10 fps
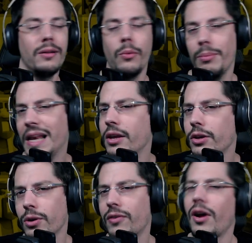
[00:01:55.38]
Melee
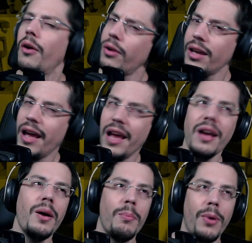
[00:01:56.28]
units are okay,
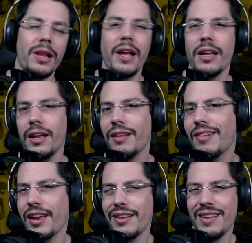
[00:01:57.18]
but like it's
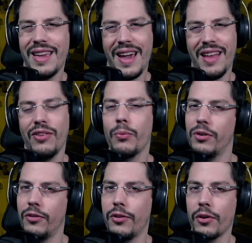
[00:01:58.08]
like cats
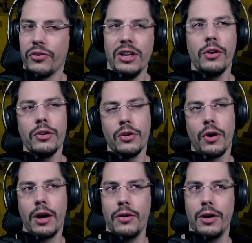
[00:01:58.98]
versus dogs. Either you
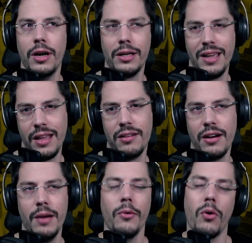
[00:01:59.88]
are a cat
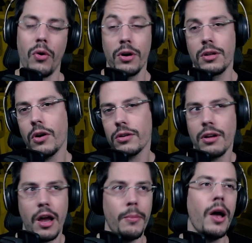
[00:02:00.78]
type or a dog
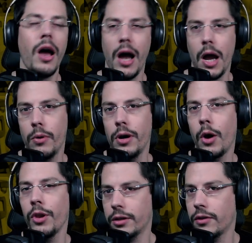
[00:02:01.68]
type. I will now
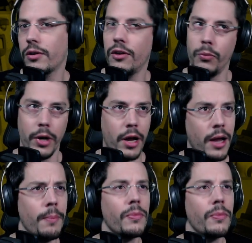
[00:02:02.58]
not discuss what I am,